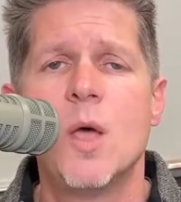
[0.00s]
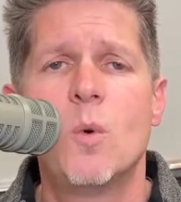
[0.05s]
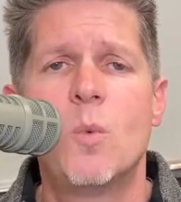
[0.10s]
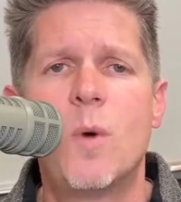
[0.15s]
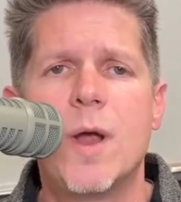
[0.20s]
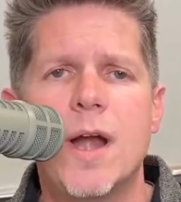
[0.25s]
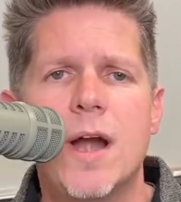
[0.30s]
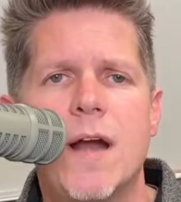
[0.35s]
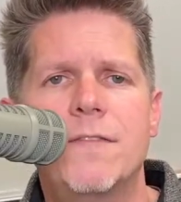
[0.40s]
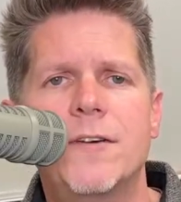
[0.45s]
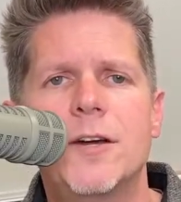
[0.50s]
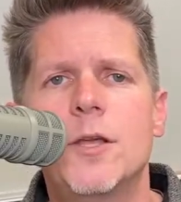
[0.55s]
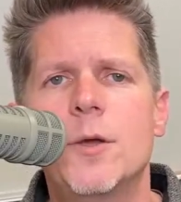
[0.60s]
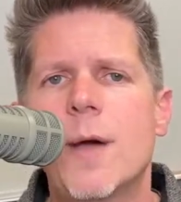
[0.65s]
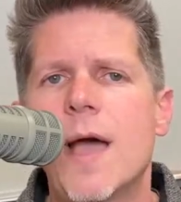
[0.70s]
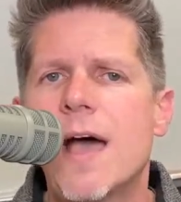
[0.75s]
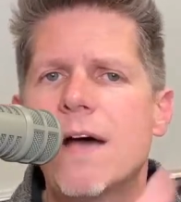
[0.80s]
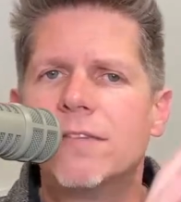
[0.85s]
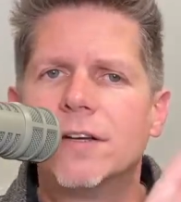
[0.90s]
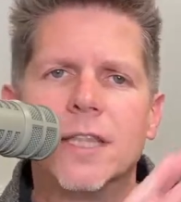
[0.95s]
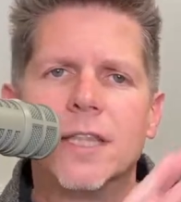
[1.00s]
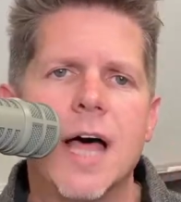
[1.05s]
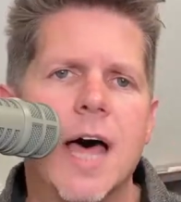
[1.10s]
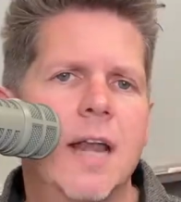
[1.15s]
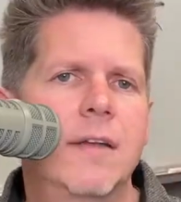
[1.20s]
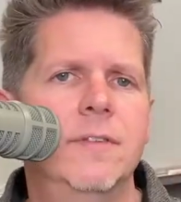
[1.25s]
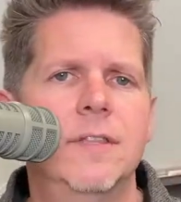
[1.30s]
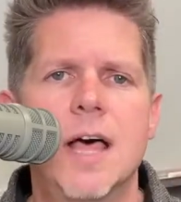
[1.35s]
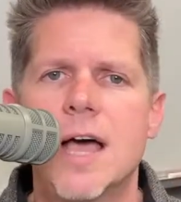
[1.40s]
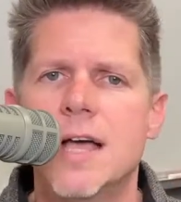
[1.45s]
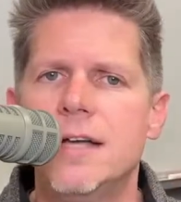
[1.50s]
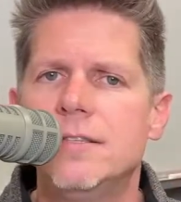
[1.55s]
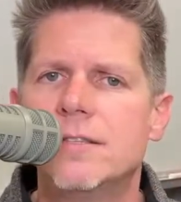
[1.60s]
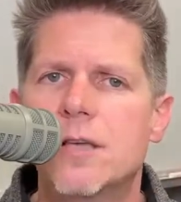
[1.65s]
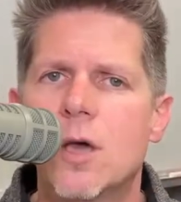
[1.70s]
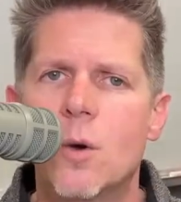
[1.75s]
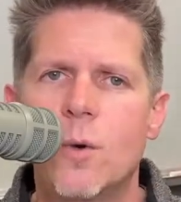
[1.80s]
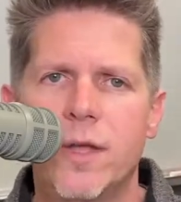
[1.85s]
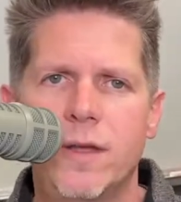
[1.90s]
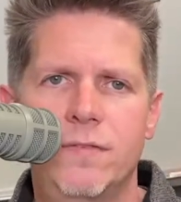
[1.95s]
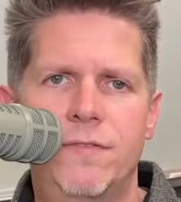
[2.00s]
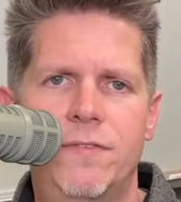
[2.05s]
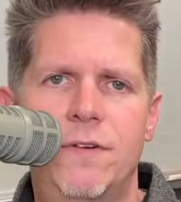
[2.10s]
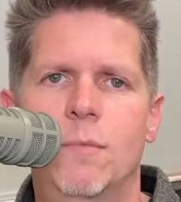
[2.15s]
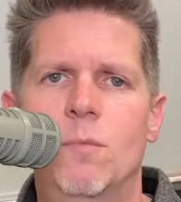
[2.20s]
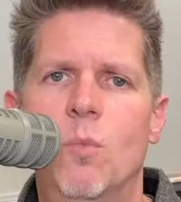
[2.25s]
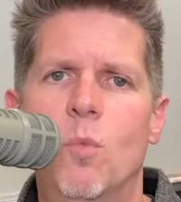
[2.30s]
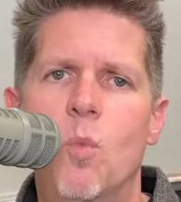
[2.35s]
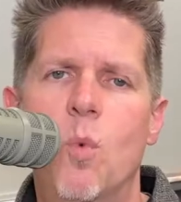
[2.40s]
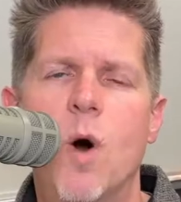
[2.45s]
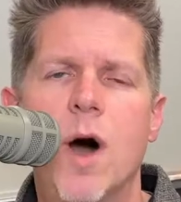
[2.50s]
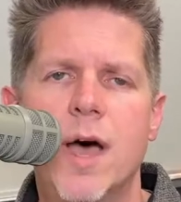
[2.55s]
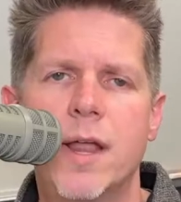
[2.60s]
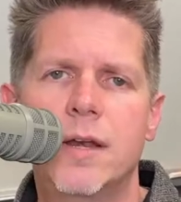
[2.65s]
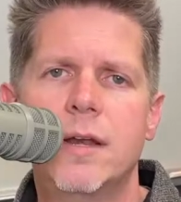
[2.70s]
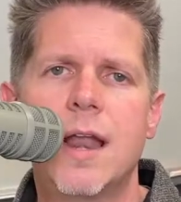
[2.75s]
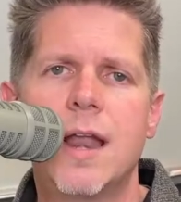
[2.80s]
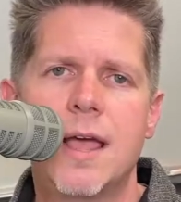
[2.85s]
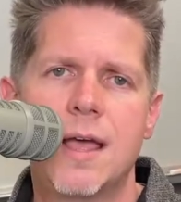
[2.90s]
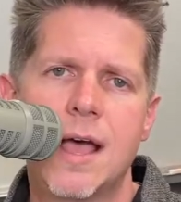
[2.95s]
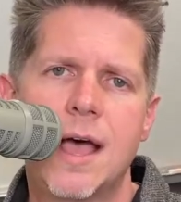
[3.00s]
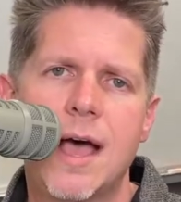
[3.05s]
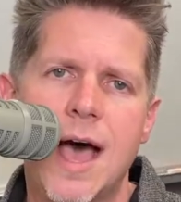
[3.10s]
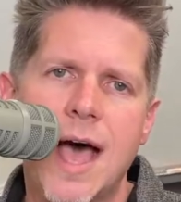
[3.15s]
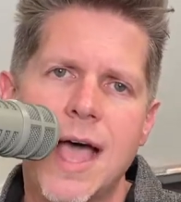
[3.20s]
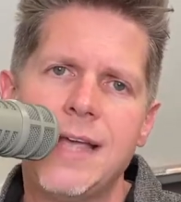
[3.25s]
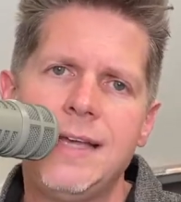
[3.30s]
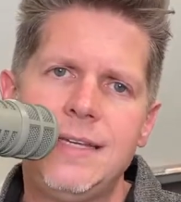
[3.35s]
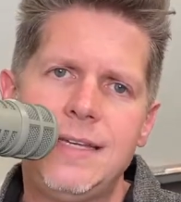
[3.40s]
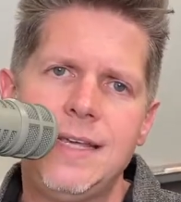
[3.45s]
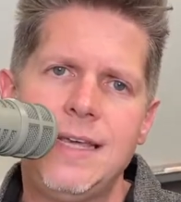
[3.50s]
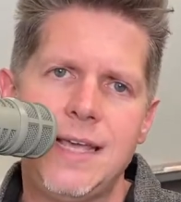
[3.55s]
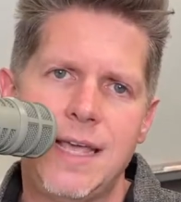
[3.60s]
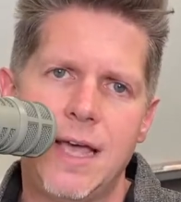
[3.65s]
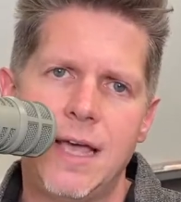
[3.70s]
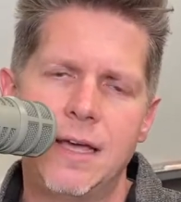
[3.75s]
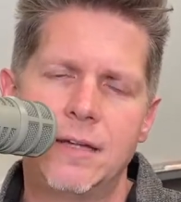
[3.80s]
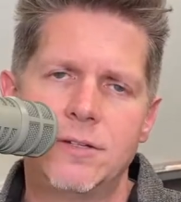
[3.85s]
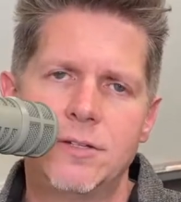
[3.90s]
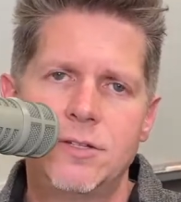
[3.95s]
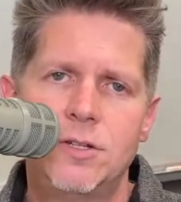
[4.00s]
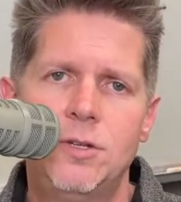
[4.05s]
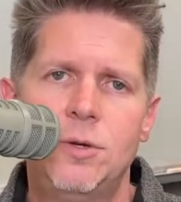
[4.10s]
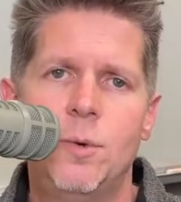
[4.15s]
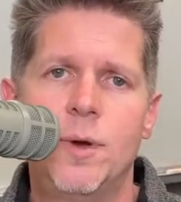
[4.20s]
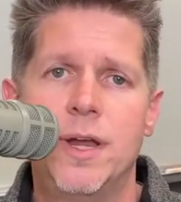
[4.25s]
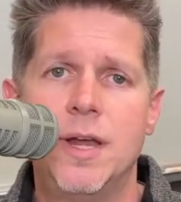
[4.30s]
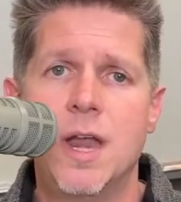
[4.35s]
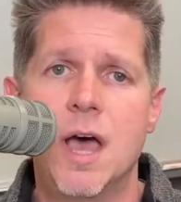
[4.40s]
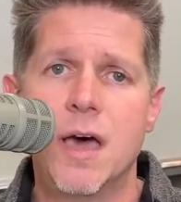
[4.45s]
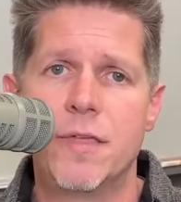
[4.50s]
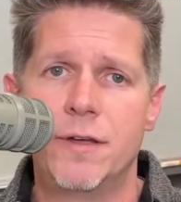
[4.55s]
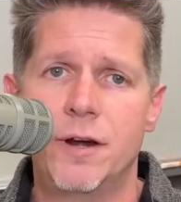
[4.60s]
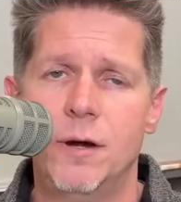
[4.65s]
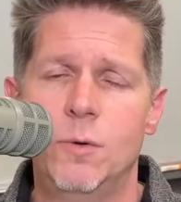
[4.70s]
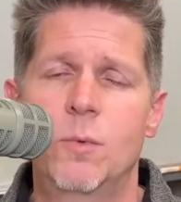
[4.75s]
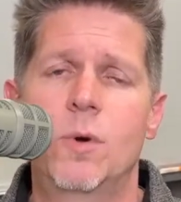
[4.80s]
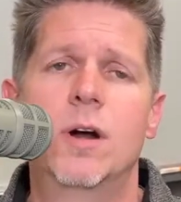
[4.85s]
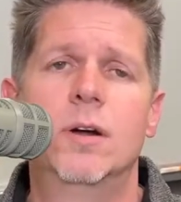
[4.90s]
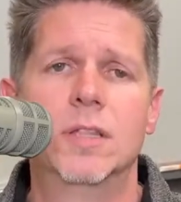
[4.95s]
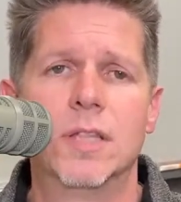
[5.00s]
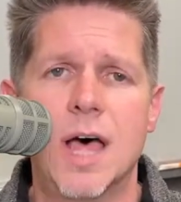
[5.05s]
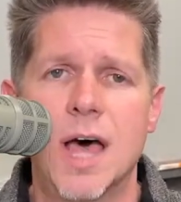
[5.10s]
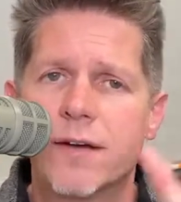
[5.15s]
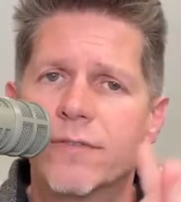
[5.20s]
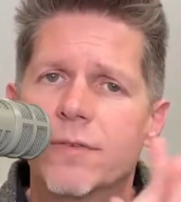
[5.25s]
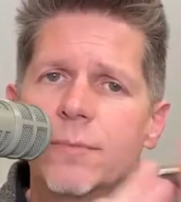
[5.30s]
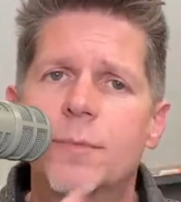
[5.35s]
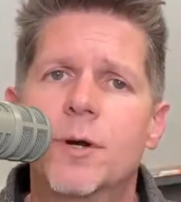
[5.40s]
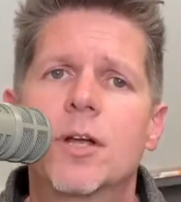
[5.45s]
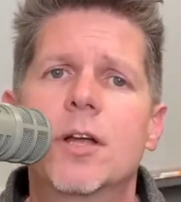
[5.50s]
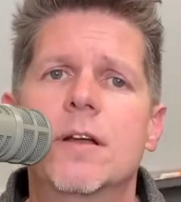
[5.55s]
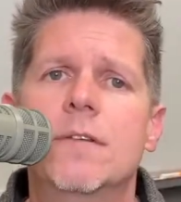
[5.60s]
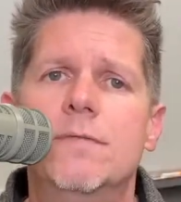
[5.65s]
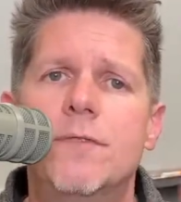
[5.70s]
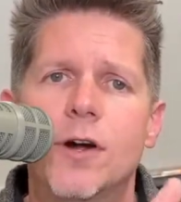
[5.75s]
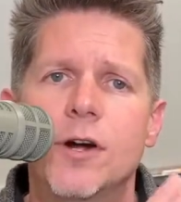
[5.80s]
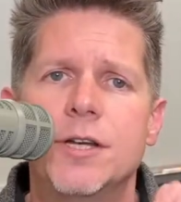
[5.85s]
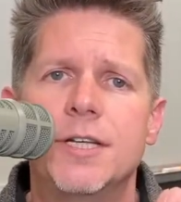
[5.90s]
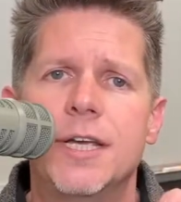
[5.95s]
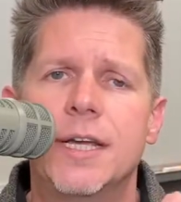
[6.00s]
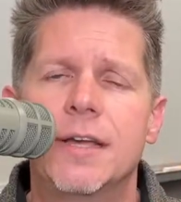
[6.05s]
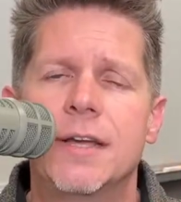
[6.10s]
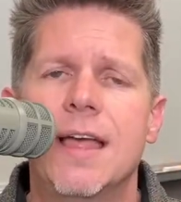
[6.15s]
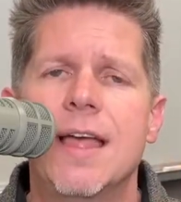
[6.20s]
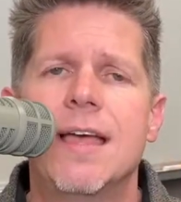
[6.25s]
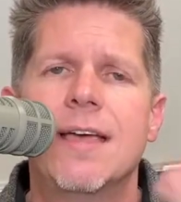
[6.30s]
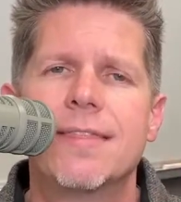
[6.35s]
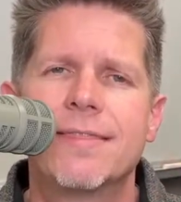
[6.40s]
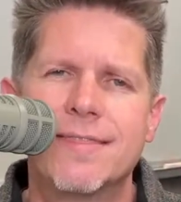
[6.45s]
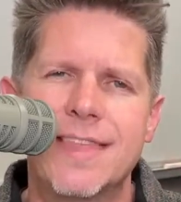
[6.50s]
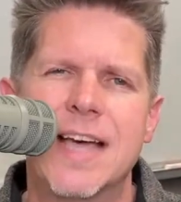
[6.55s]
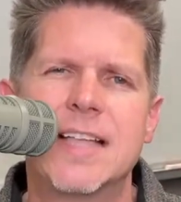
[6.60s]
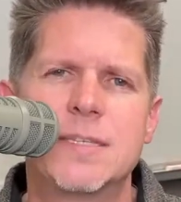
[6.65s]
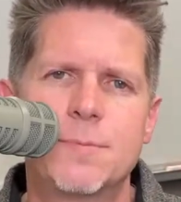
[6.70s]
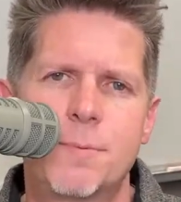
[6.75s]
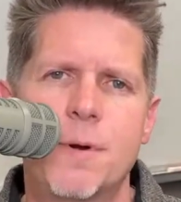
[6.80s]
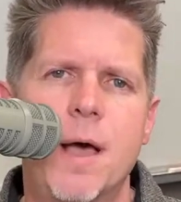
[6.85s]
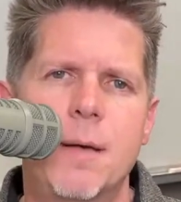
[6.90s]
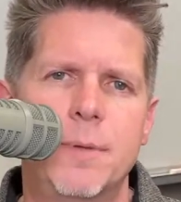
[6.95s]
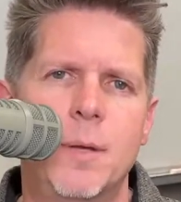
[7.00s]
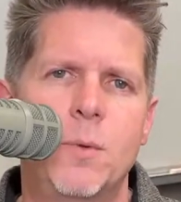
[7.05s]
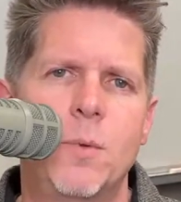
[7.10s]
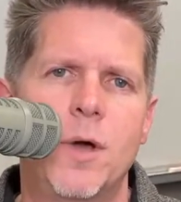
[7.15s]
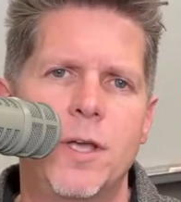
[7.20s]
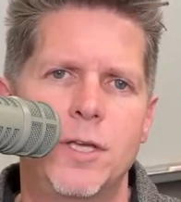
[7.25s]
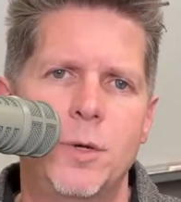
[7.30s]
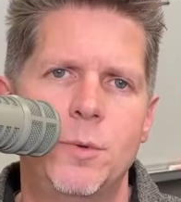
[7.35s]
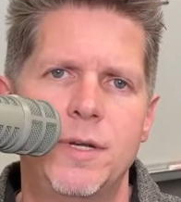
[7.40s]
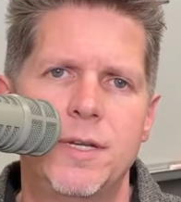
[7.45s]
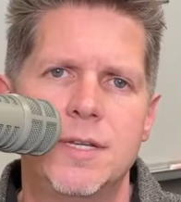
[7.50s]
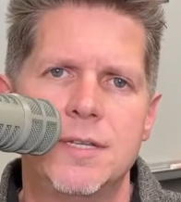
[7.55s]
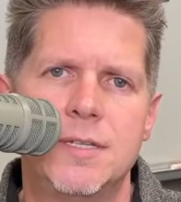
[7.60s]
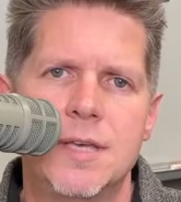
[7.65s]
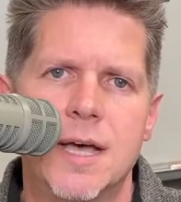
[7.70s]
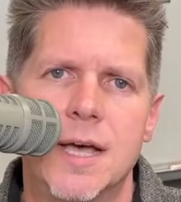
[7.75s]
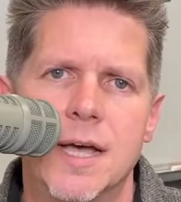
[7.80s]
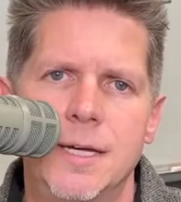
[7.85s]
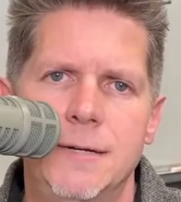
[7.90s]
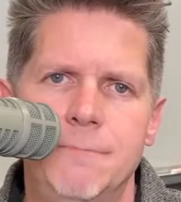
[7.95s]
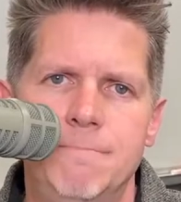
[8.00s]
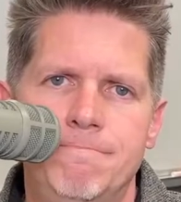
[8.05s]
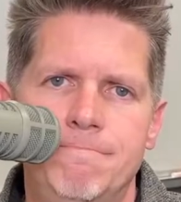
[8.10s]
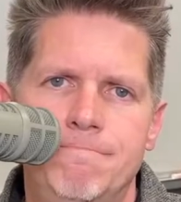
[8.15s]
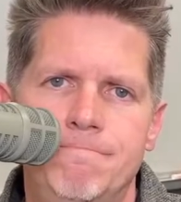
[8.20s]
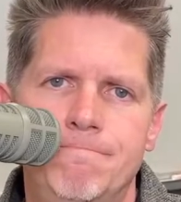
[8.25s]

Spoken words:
wherever you have a lot of lines going from one idea to another, where a lot of them are converging, that's probably what you would design.